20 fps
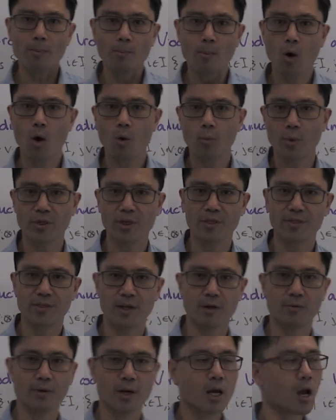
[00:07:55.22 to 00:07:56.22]
on more with the
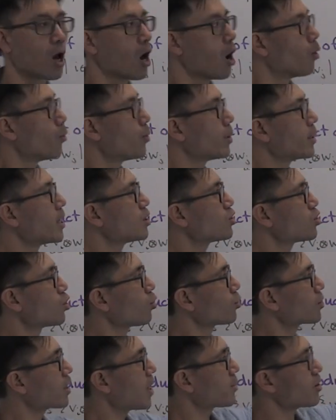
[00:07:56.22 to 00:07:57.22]
theory, we need to
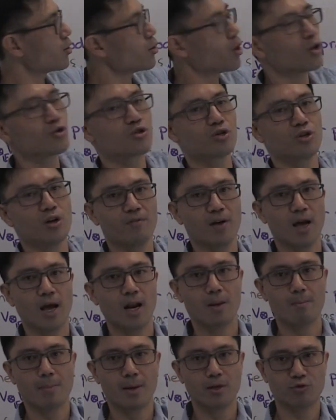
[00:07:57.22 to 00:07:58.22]
look at the notion of
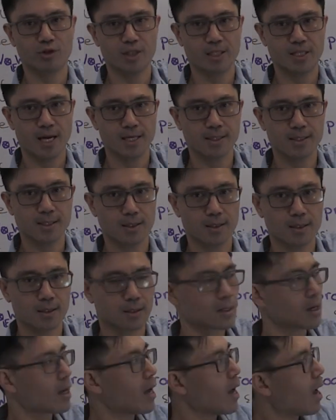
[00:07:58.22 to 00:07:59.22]
elementary tensors.
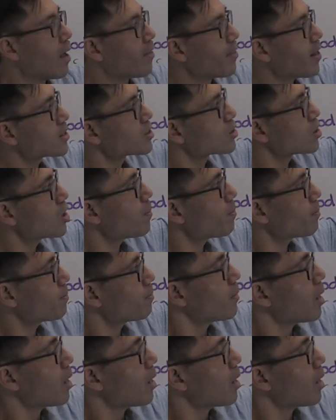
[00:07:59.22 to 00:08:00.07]
And that's going to